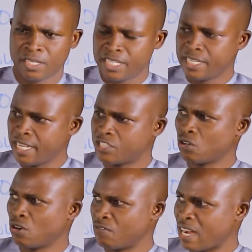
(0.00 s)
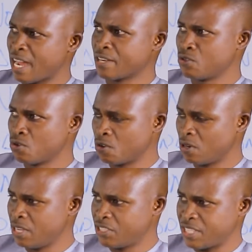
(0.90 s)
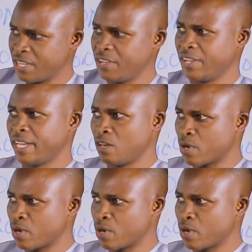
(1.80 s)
The nature of land you see here,